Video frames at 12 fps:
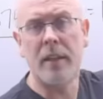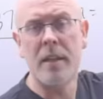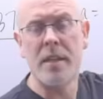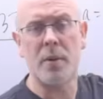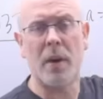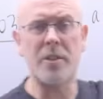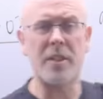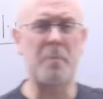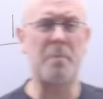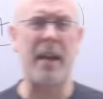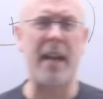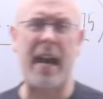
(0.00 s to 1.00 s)
So I'll do that
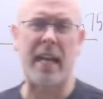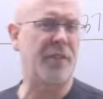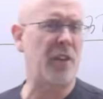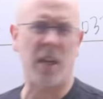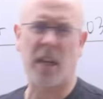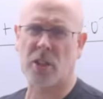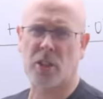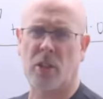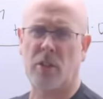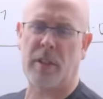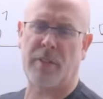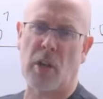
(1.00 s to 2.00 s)
by hand. If you
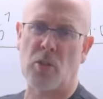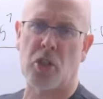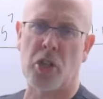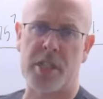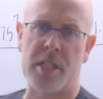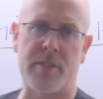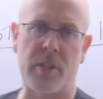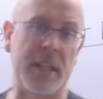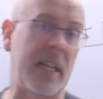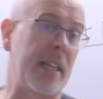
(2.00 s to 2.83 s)
don't trust yourself doing that,